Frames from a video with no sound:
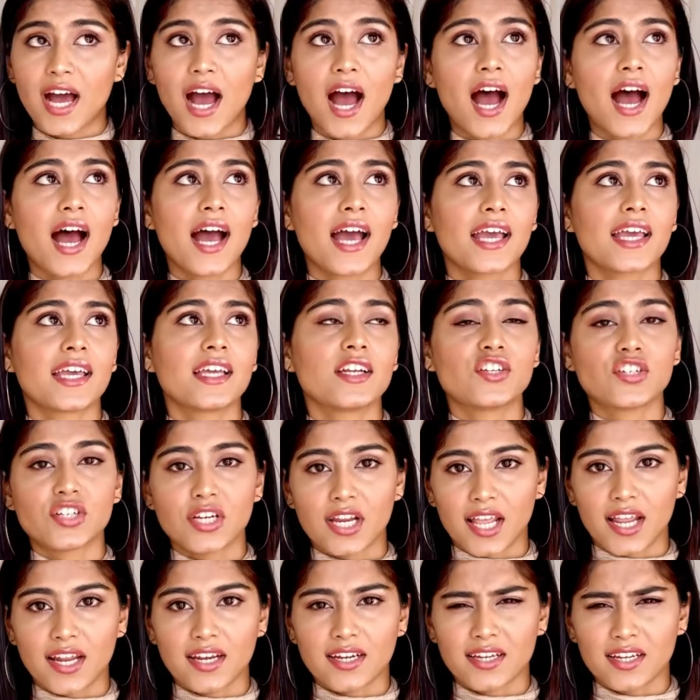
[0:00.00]
I
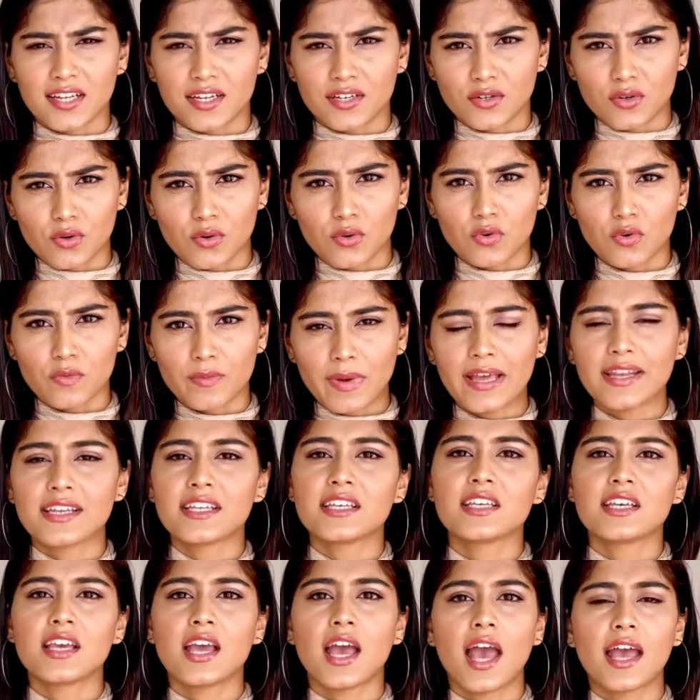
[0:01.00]
trained in
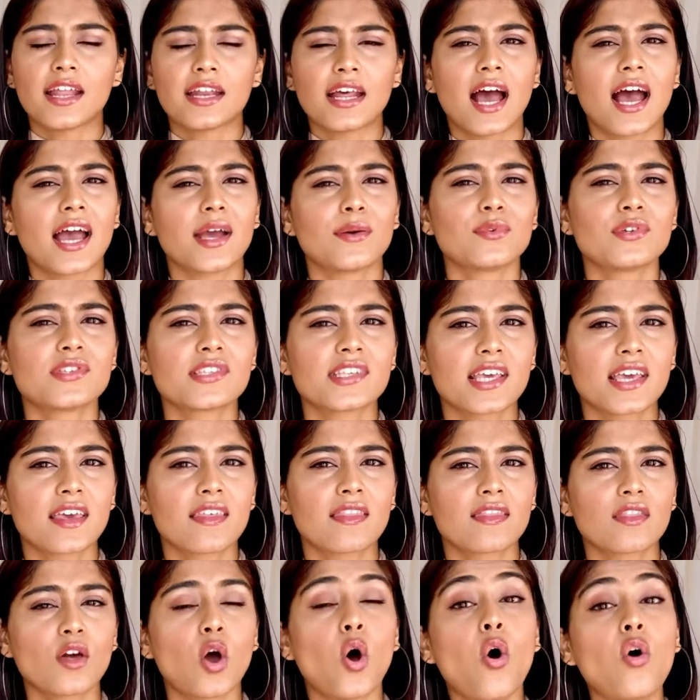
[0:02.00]
Cocoberry and I was
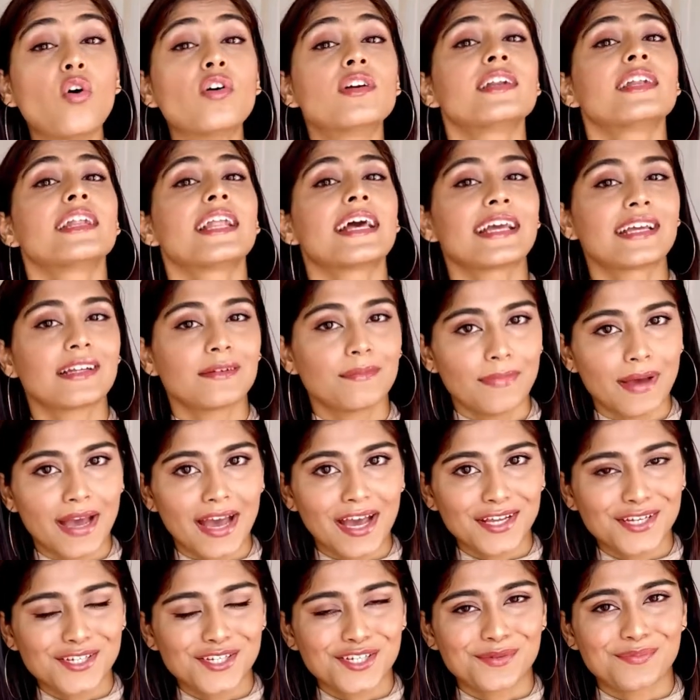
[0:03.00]
in the online
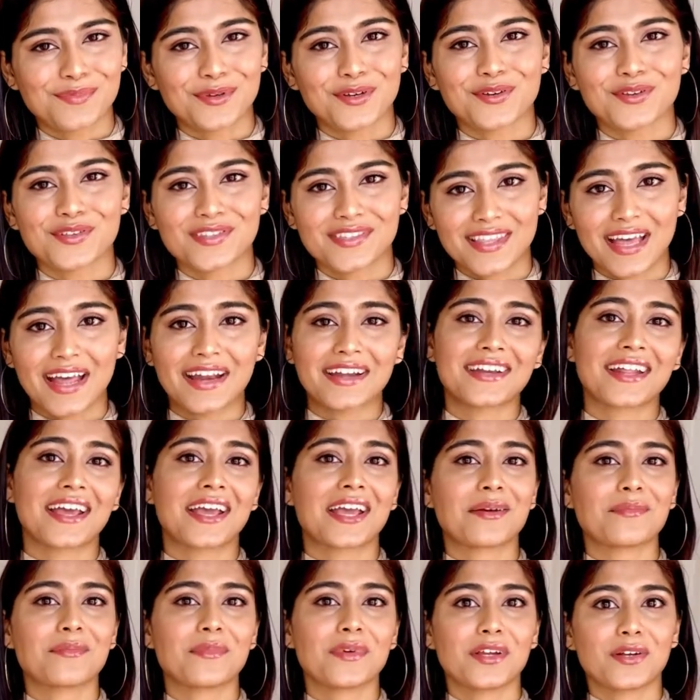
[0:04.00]
batch because that
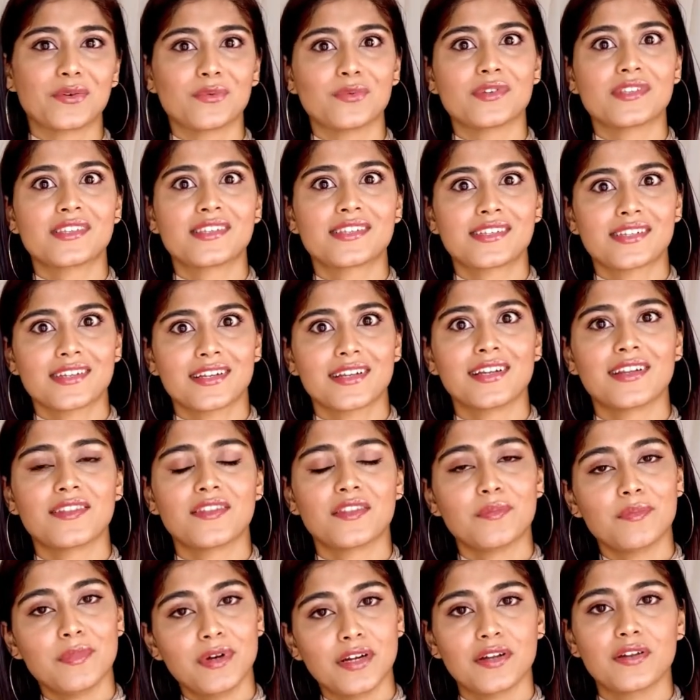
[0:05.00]
time it was still in the
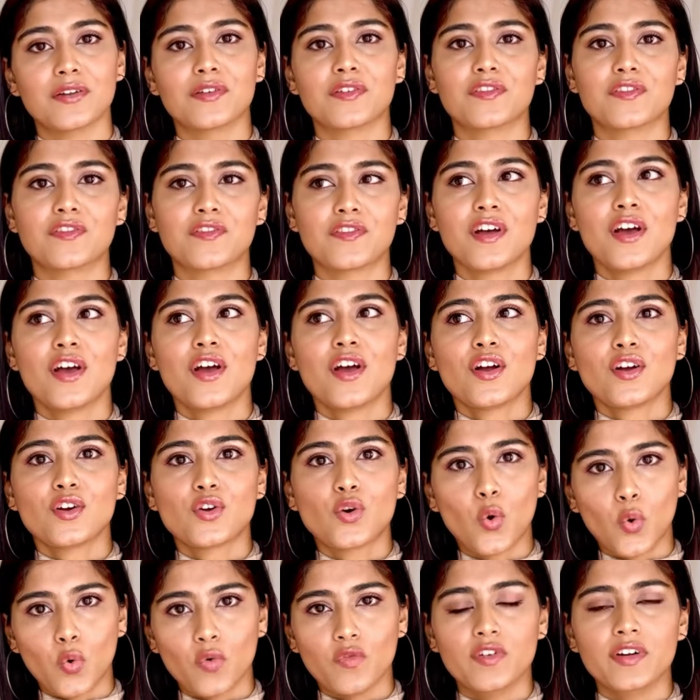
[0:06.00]
middle of
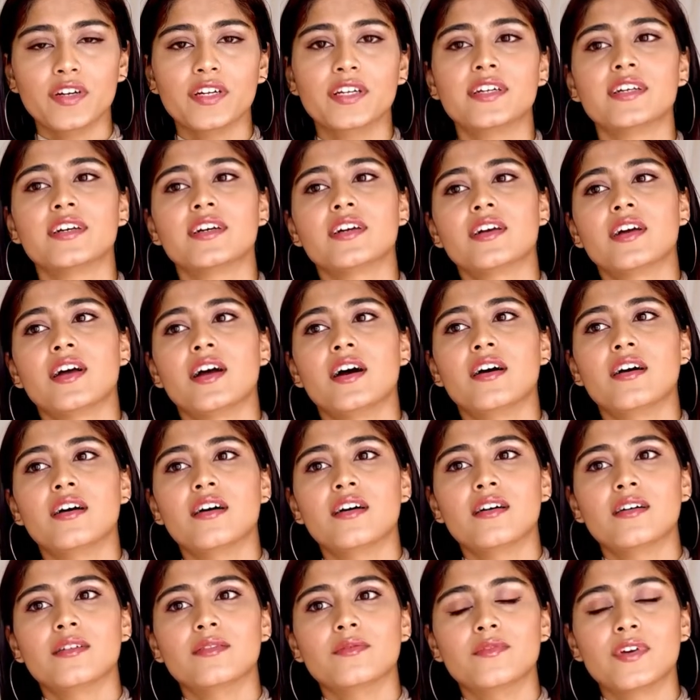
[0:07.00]
COVID,
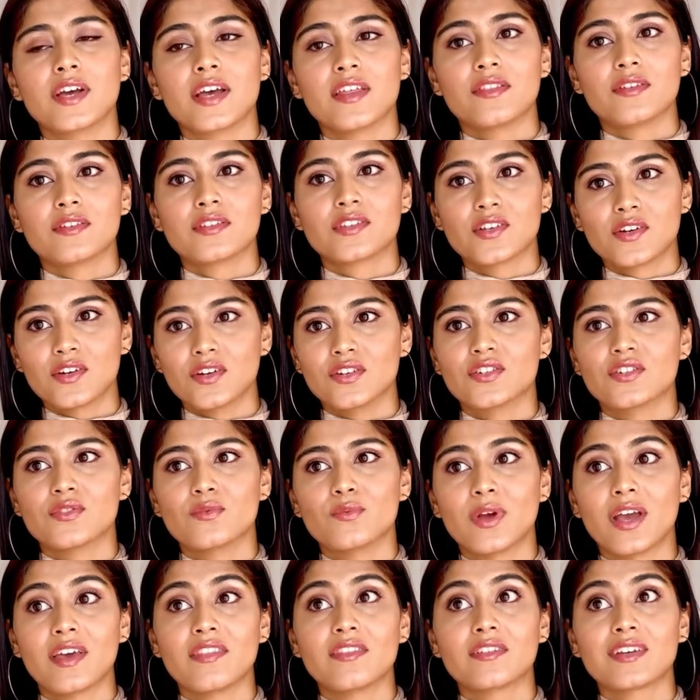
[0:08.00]

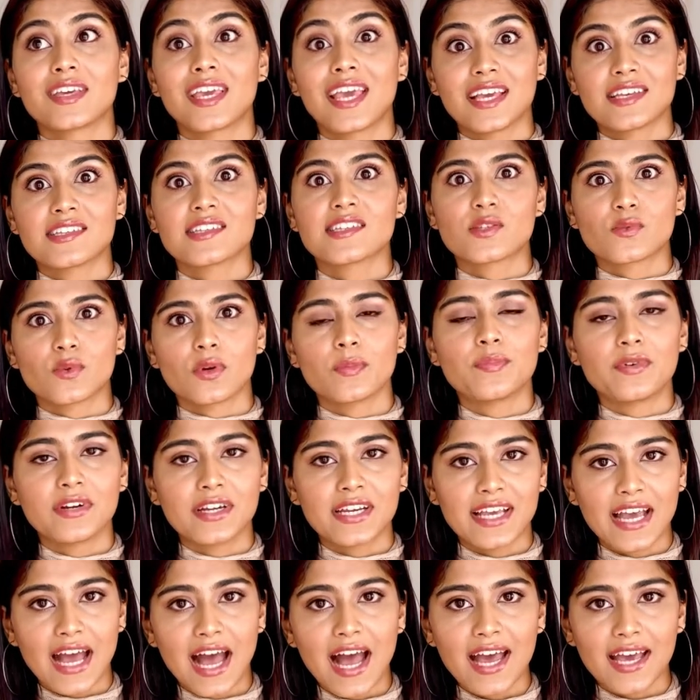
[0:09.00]
where the cases were
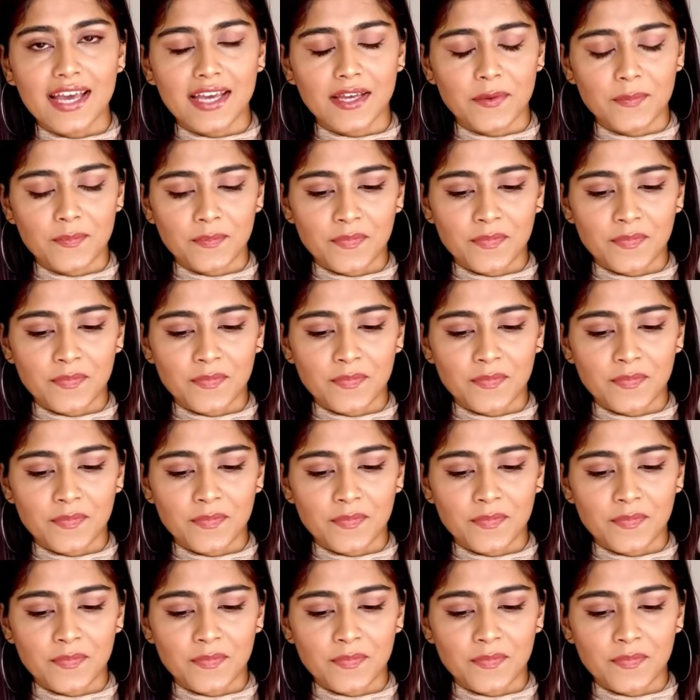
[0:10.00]
pretty high.